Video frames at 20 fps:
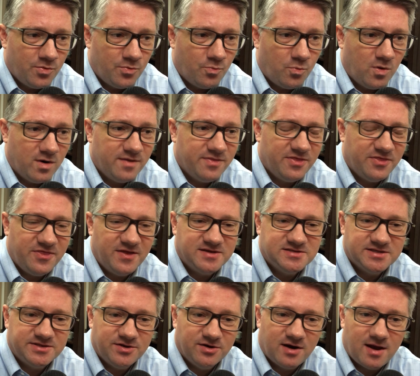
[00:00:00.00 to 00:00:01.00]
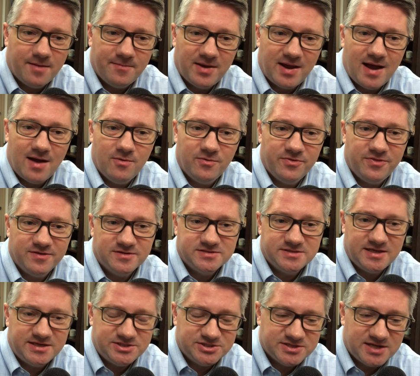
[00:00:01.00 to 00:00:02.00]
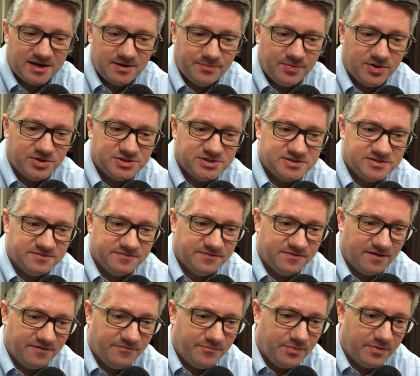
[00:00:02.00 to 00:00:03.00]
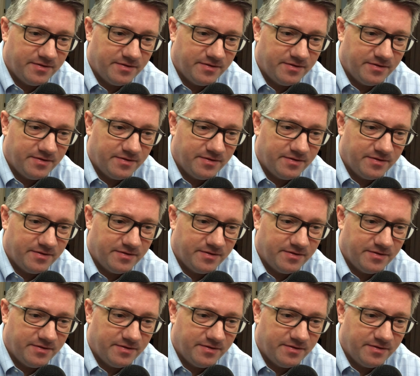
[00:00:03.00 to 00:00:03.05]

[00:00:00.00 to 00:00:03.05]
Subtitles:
One of the things that they're coming out with is they just had a purchase of